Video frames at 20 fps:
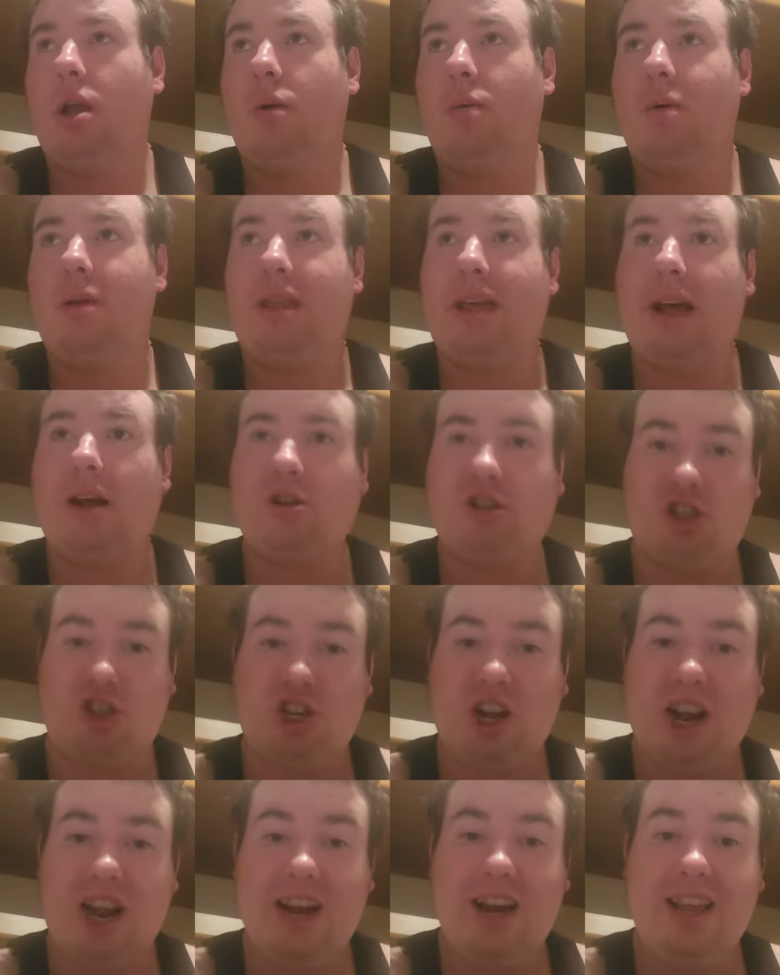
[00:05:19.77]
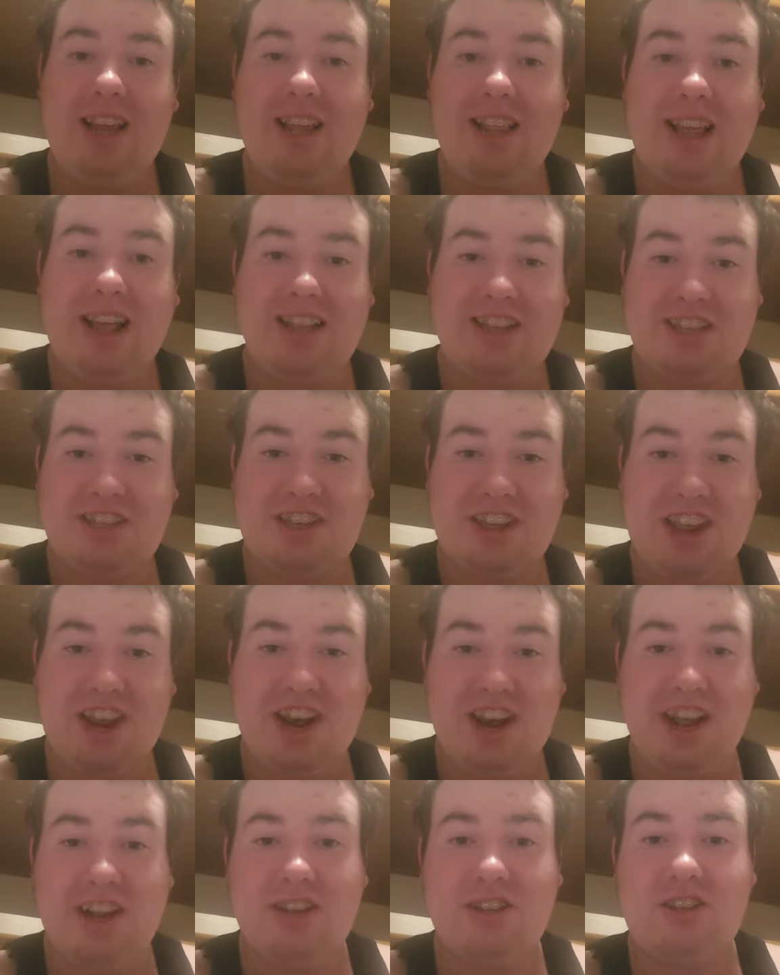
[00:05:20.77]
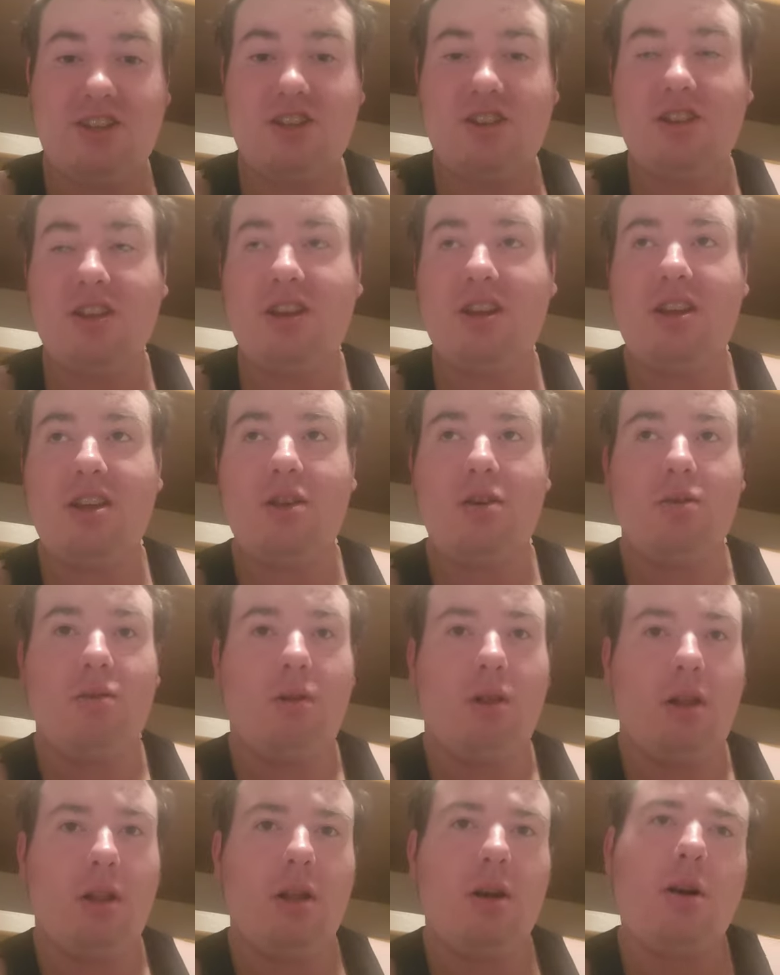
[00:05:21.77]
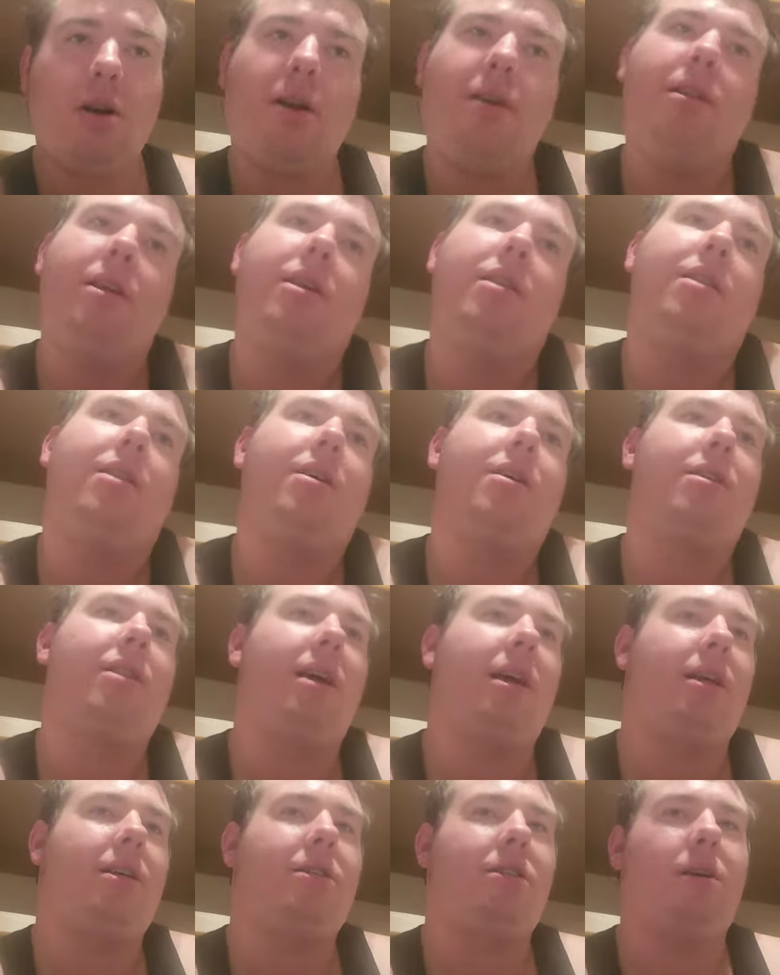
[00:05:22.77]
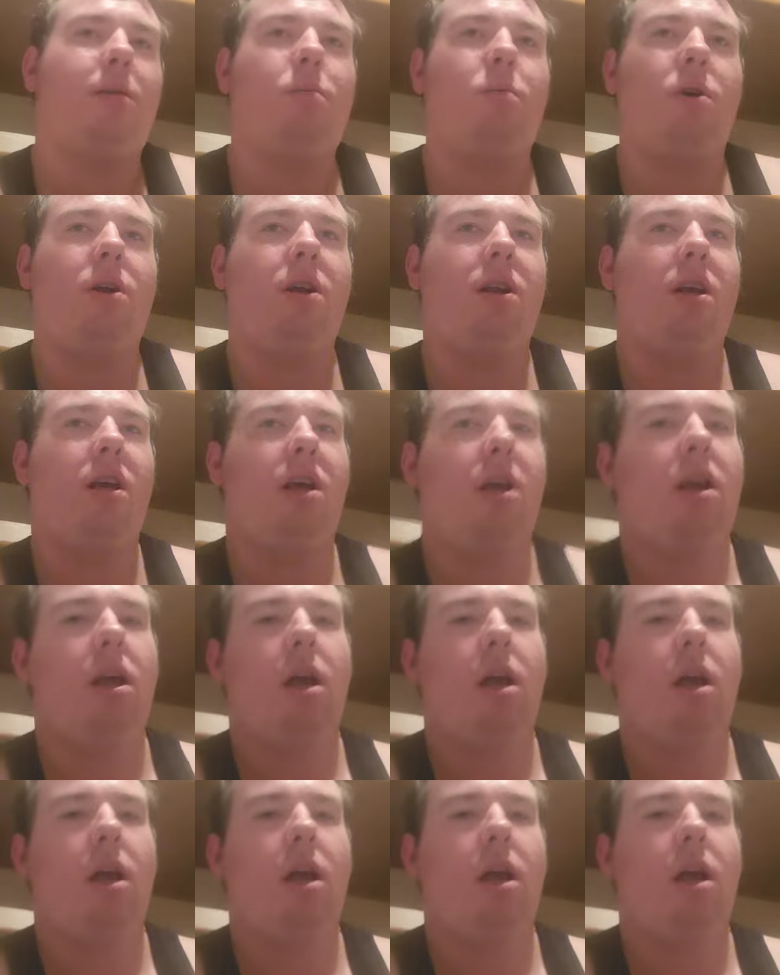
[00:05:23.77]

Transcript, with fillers: with how shiny that skin is. You literally look like someone